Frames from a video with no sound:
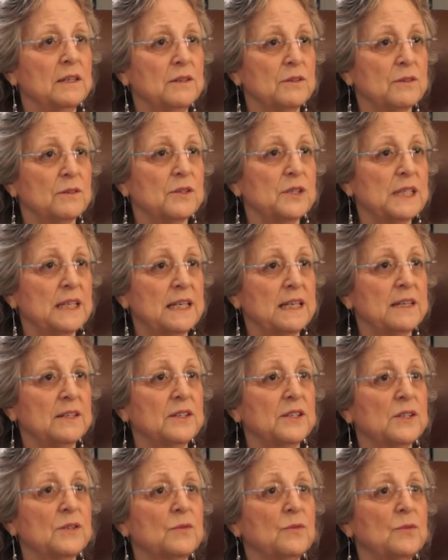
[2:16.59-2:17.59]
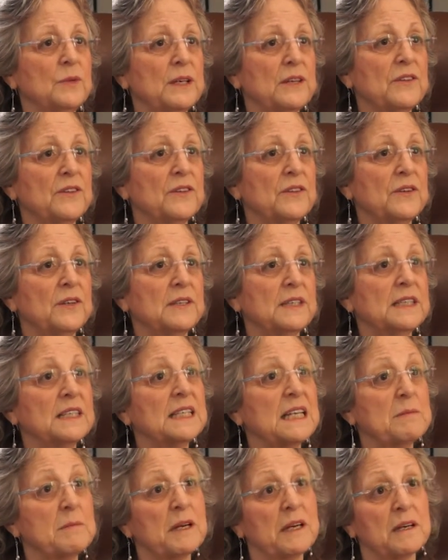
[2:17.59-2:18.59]
neuroscience with
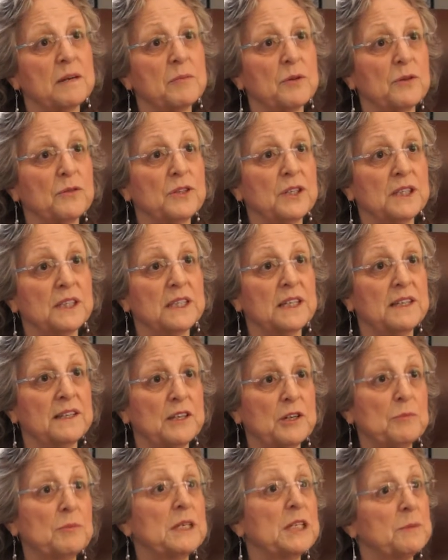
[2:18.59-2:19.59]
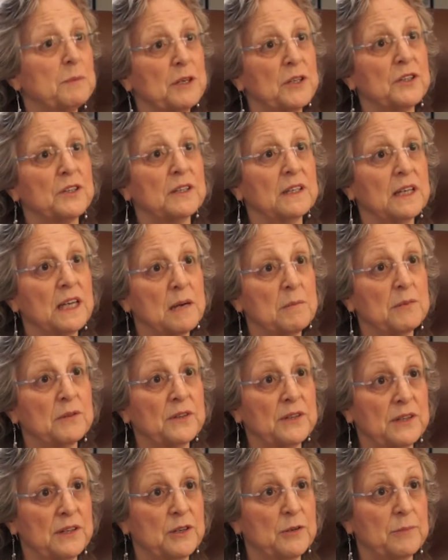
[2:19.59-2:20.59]
systemic approaches to therapy, especially couple
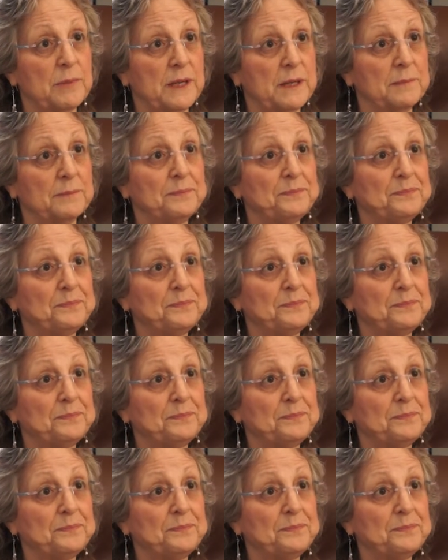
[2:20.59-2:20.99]
therapy.